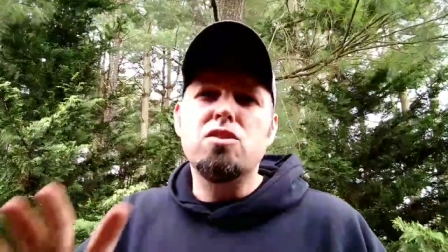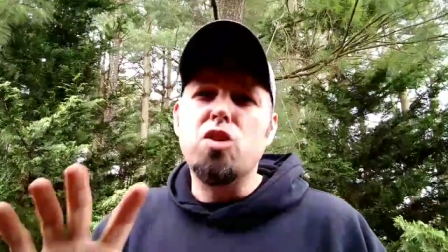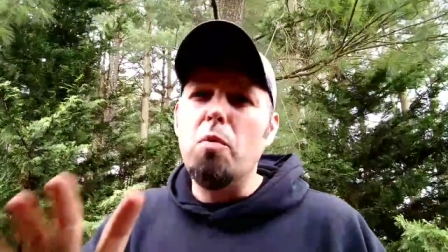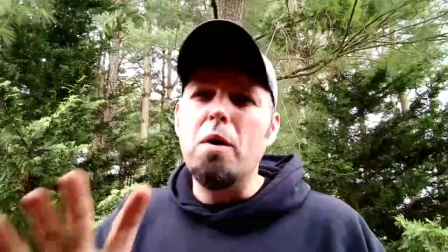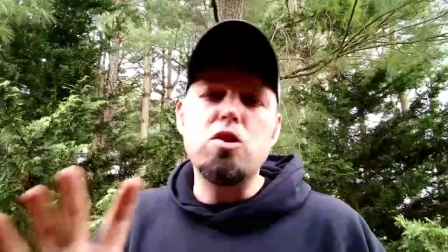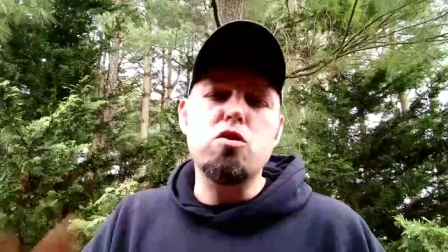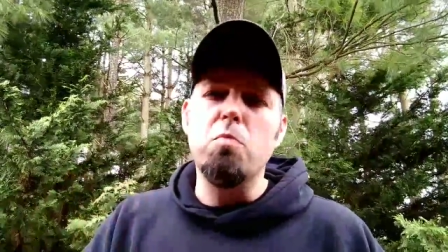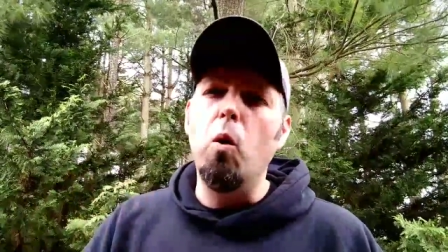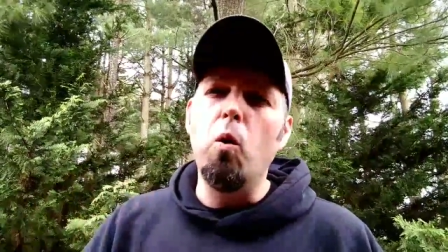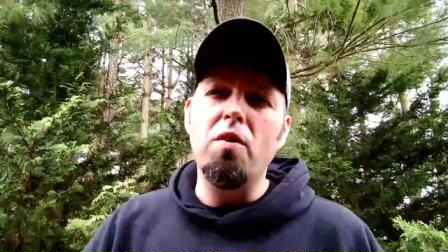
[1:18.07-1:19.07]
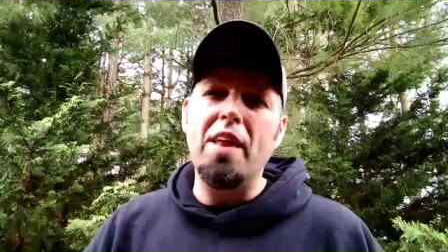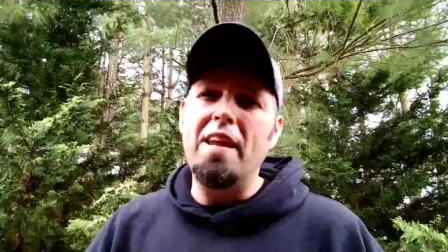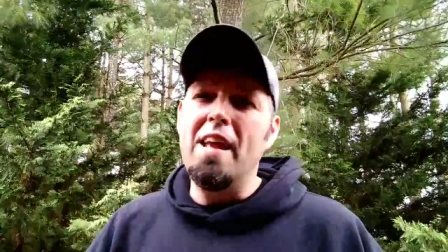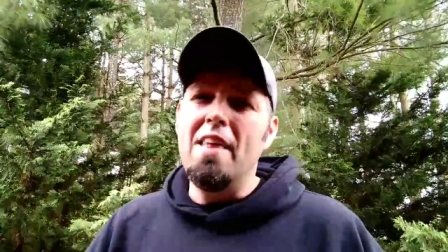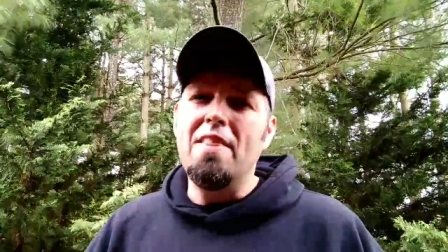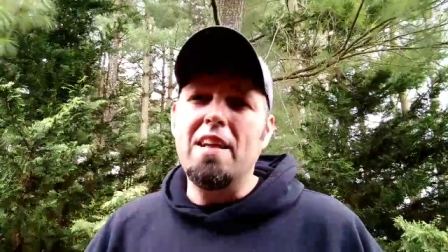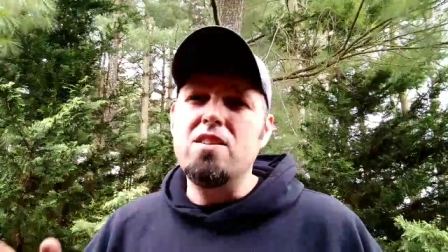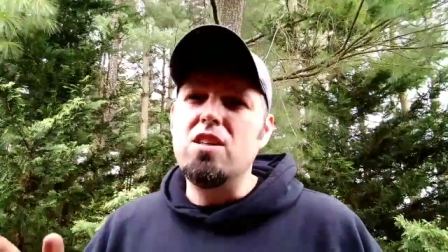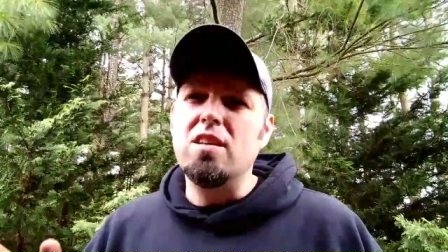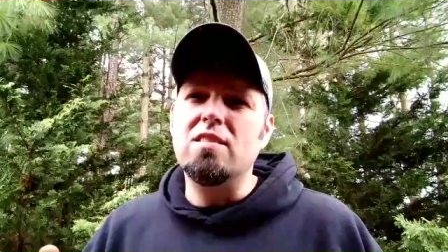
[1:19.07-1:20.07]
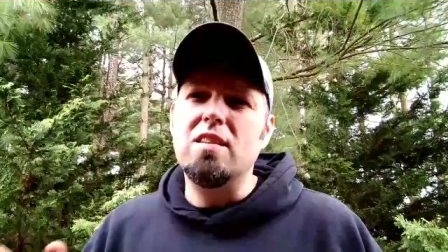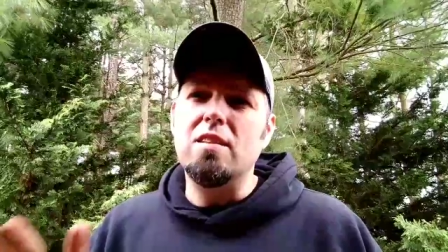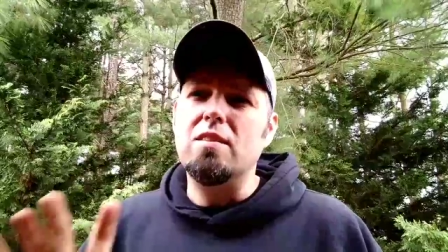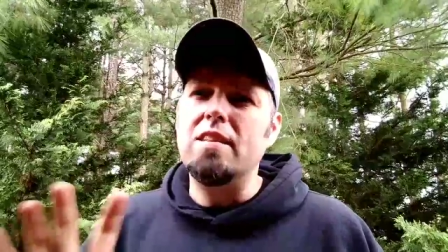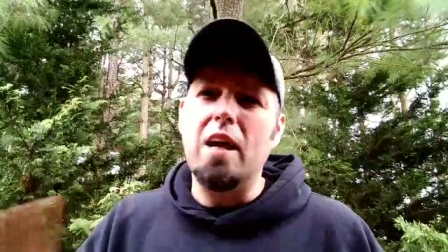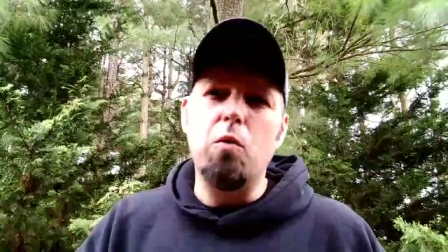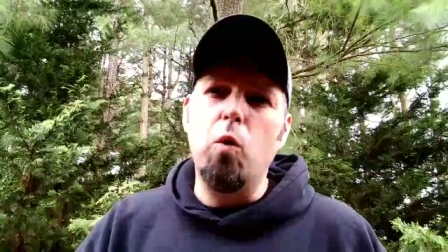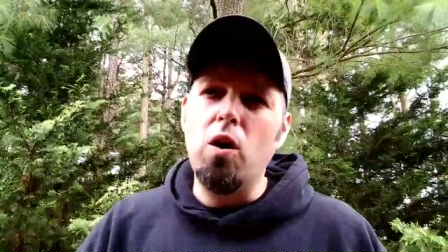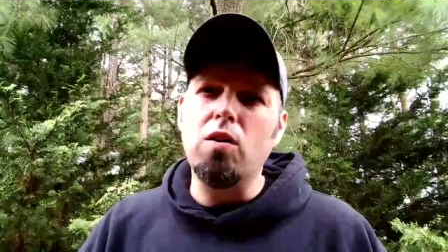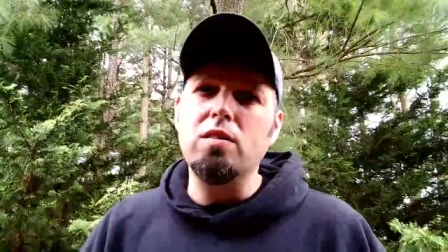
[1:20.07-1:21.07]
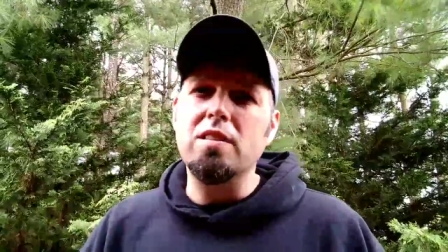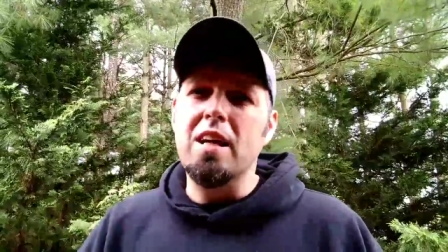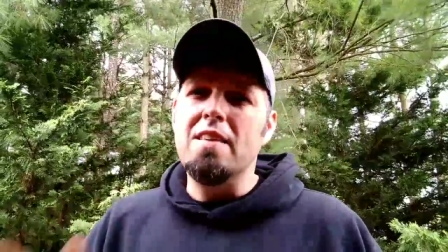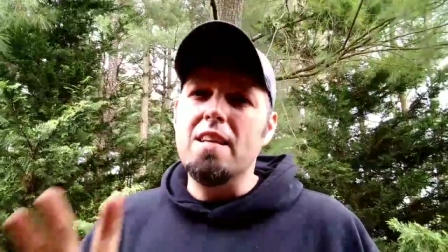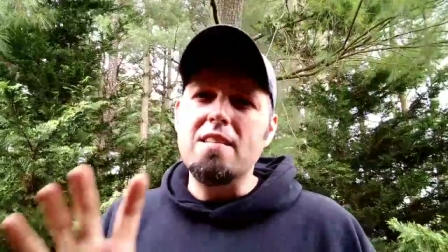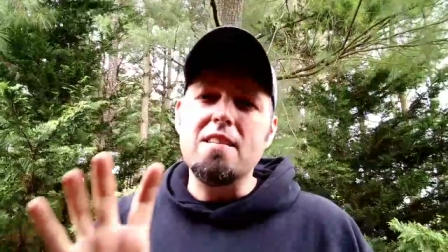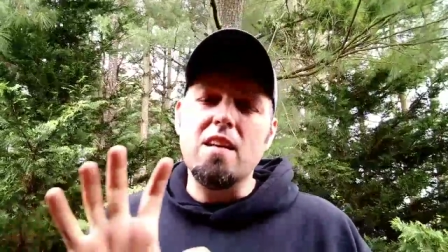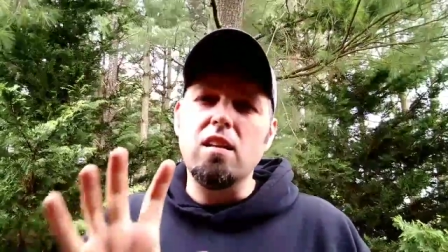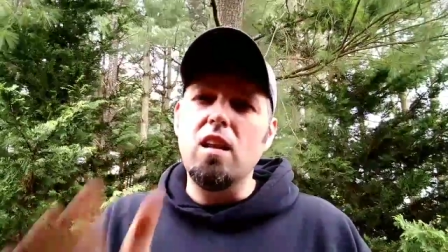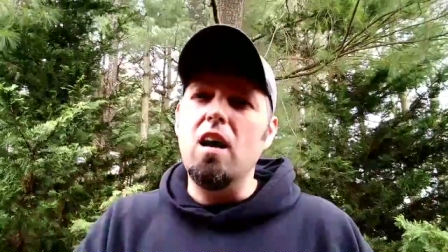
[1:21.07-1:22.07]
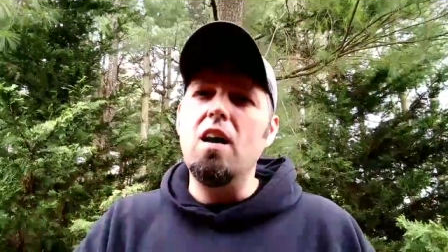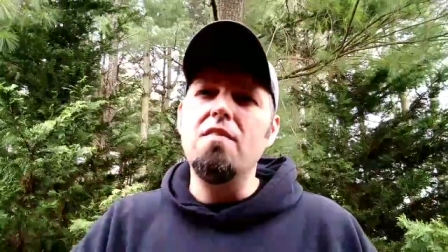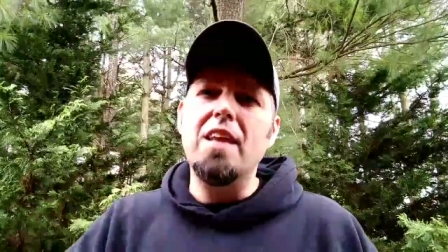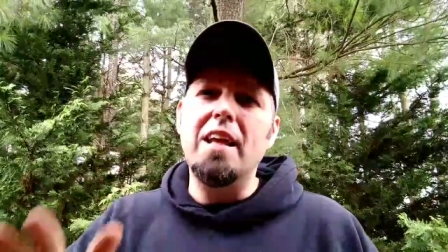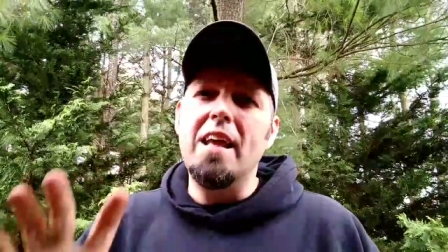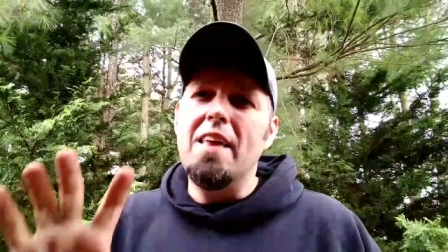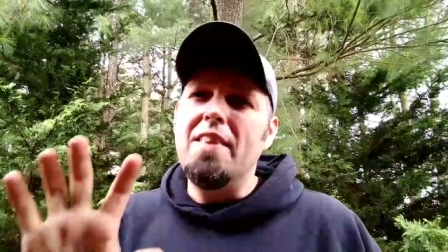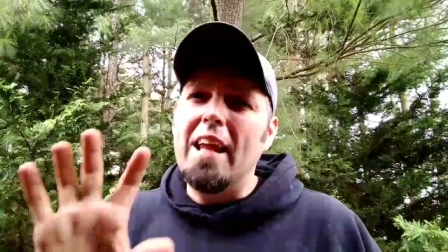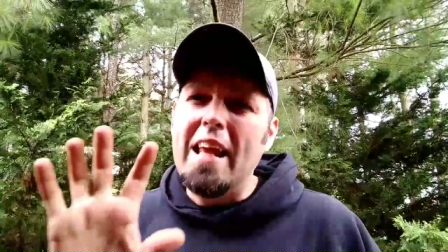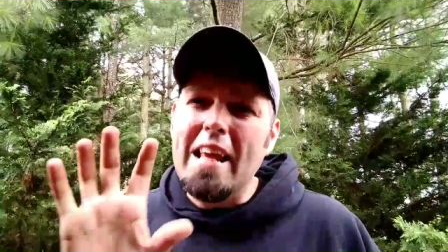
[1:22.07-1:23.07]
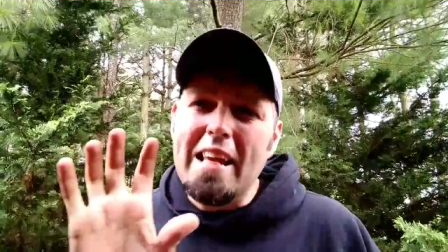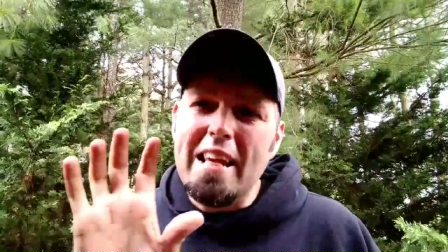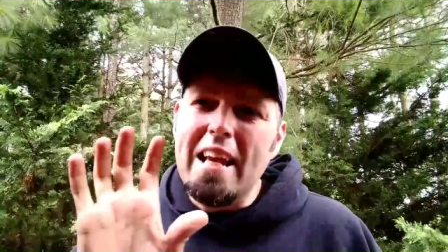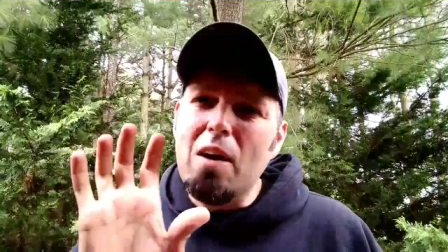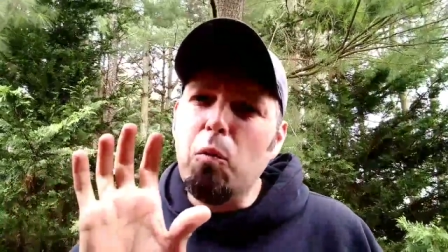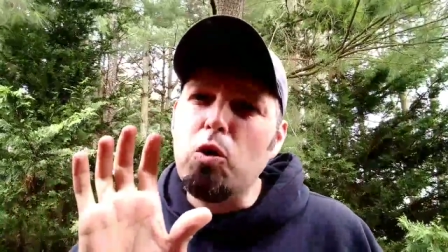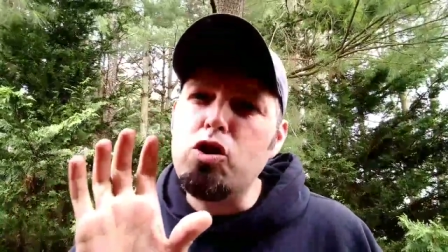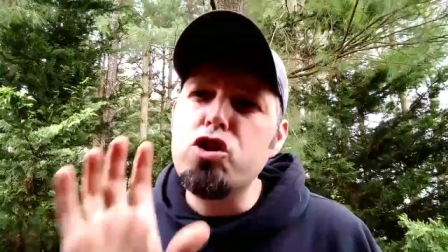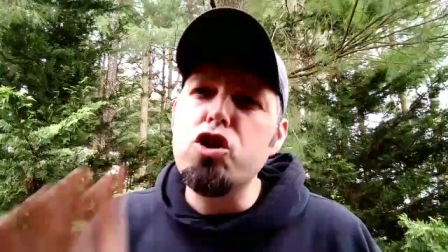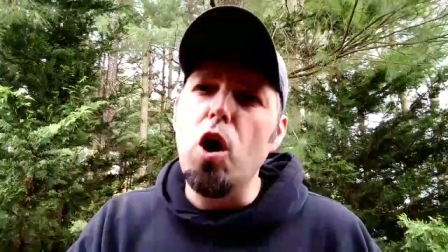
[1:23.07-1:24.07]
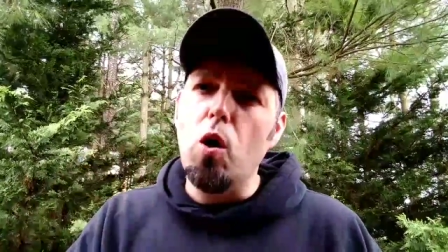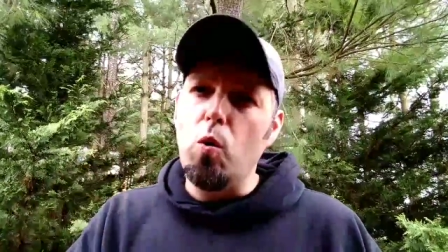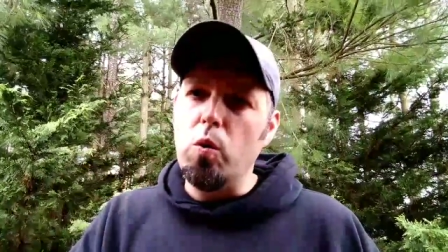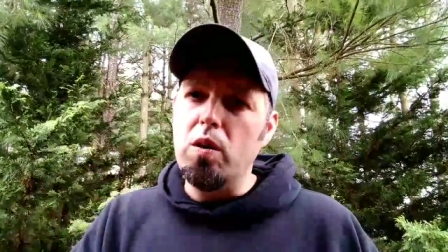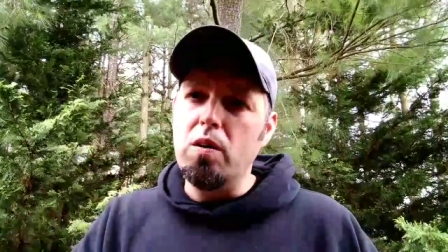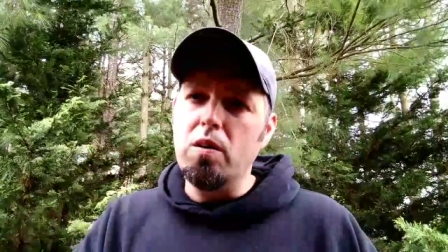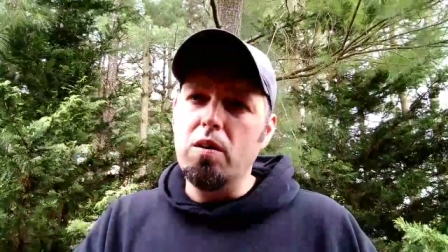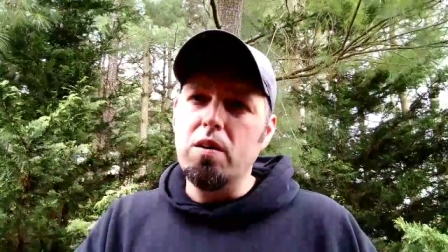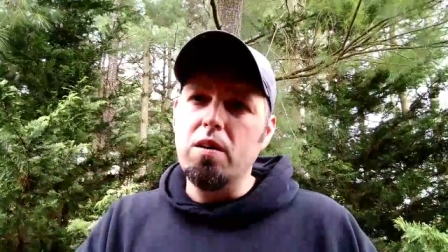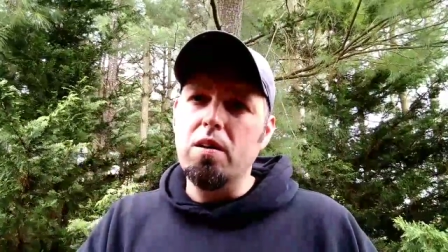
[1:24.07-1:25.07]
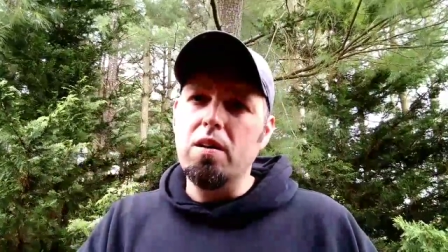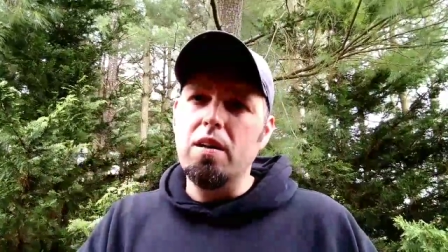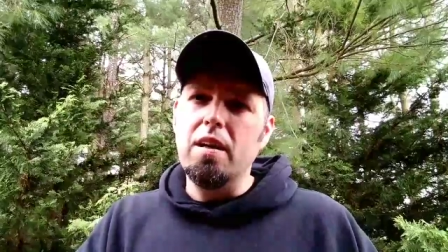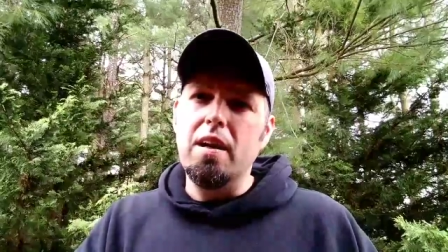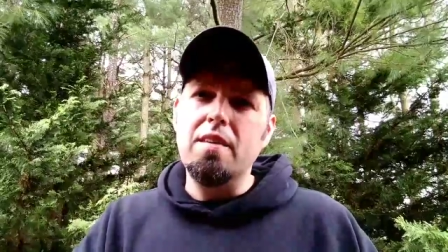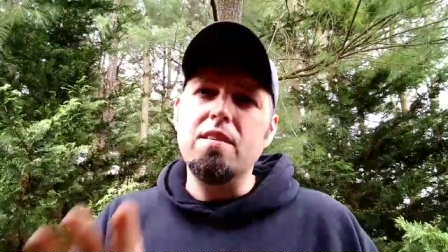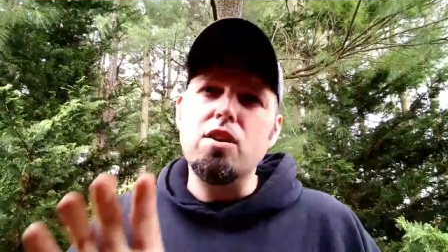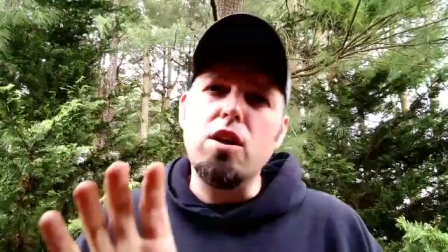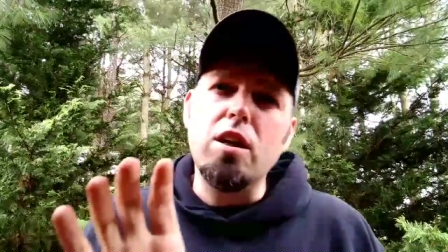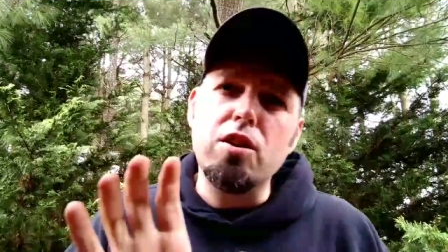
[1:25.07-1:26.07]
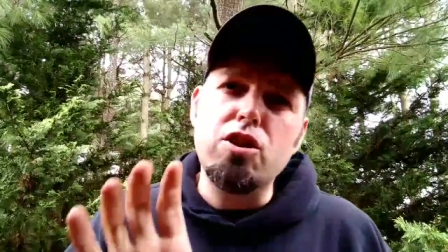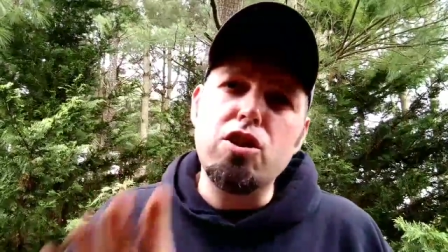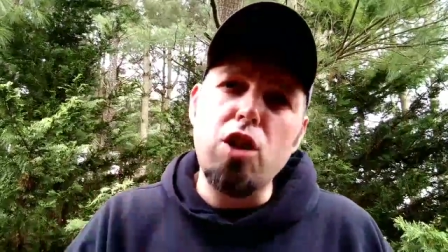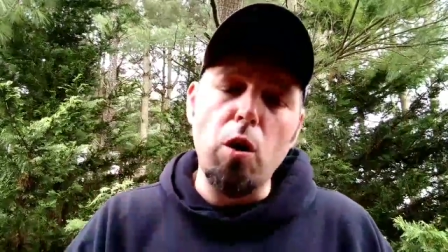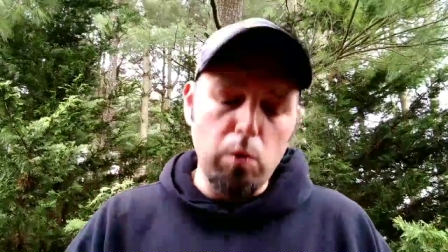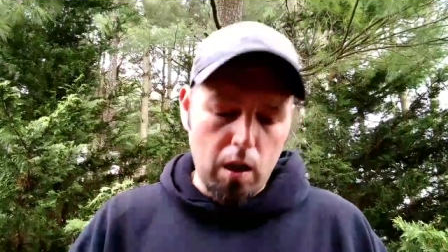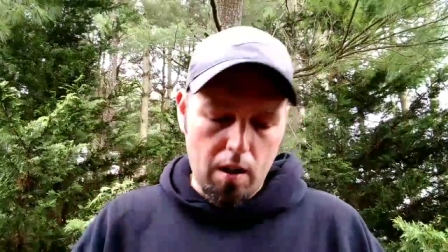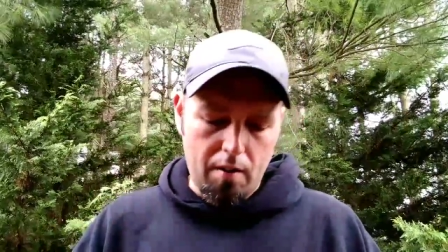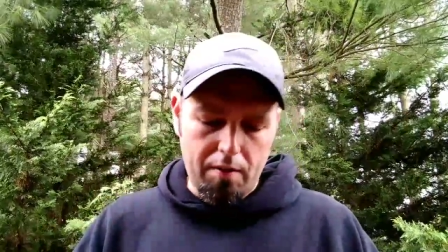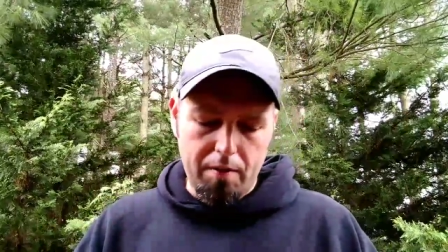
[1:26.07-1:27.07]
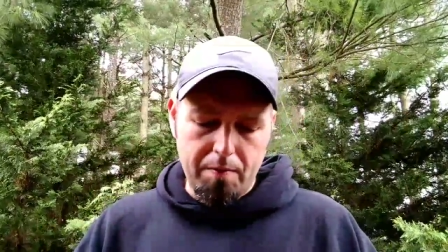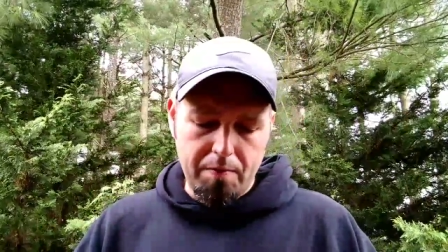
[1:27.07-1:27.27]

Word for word: so much more than, than just say words. This is a love that, that he will show. Is a, it is show love.